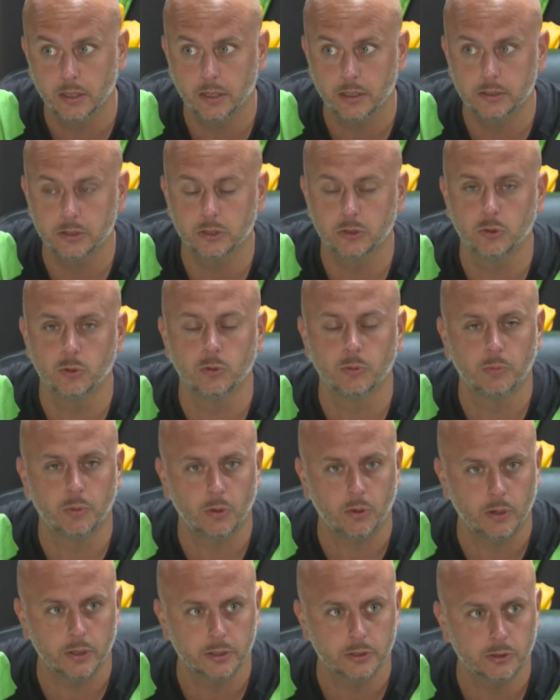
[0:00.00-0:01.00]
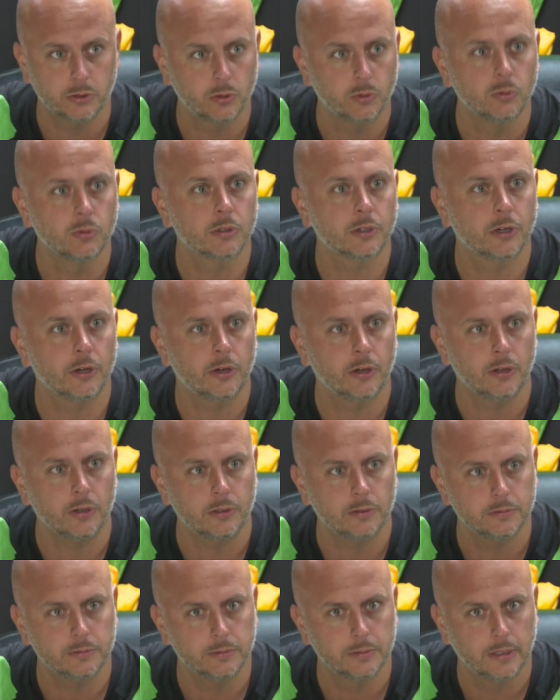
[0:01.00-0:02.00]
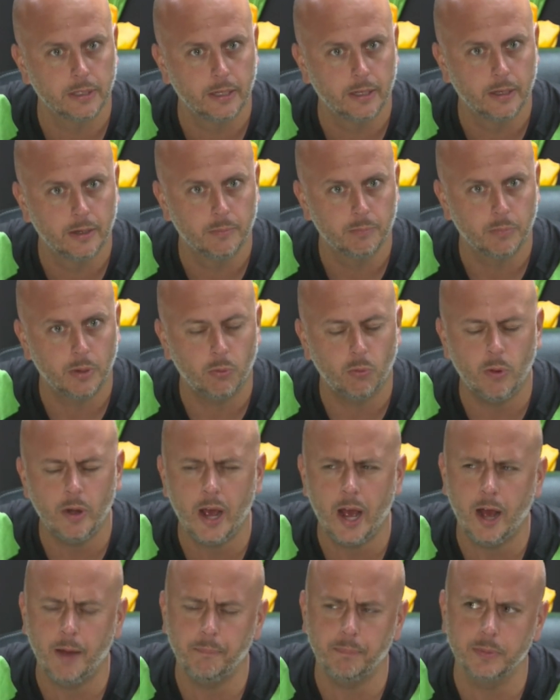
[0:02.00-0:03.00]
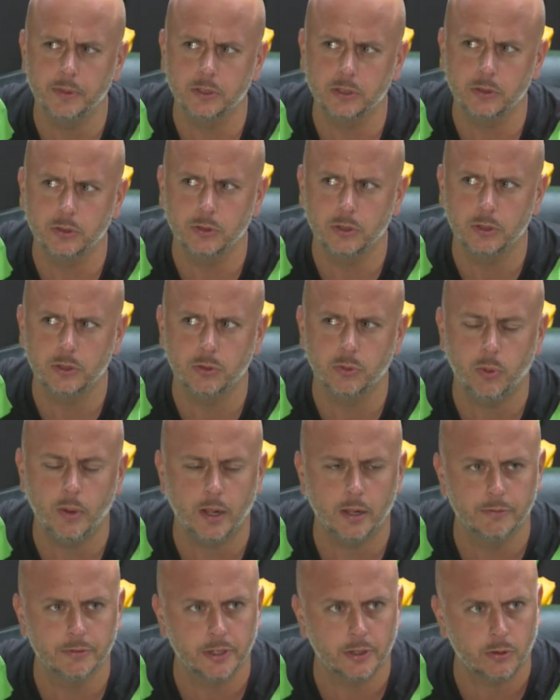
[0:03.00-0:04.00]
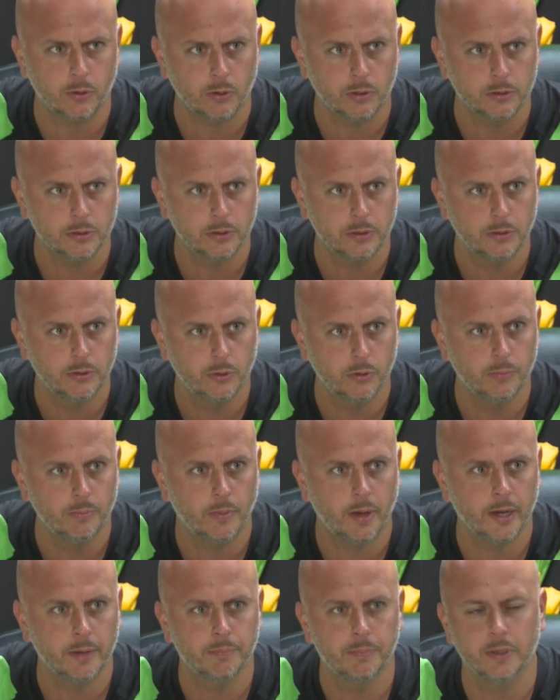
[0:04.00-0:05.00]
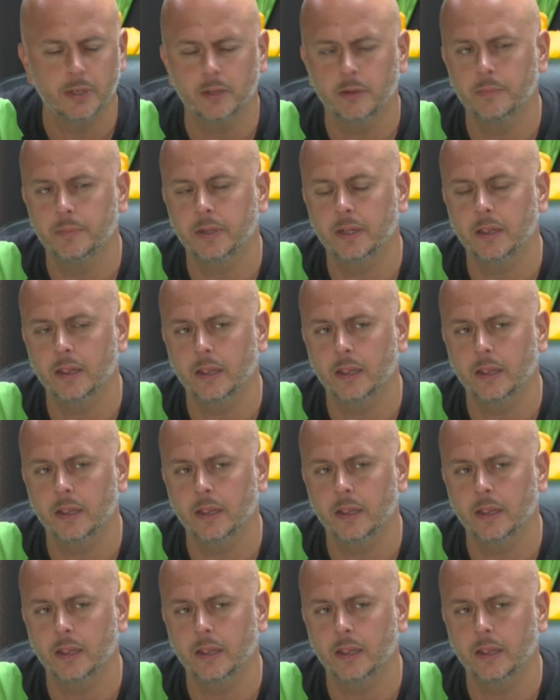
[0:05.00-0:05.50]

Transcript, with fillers: School boy, school girl. But what happens to the 12 year old who might be a little bit